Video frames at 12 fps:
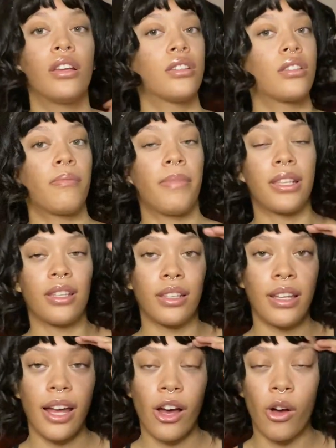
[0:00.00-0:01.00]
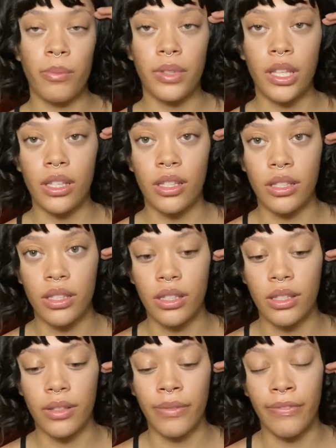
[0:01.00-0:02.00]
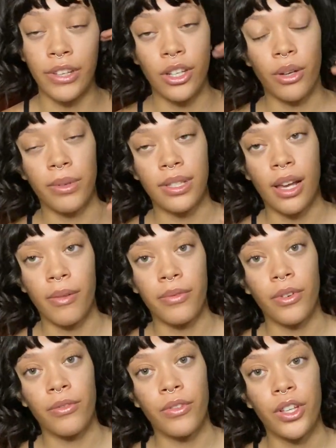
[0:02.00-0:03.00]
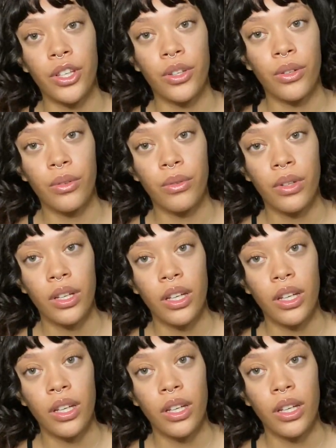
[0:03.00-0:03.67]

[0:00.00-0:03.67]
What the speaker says: So basically I hope this video was helpful for you,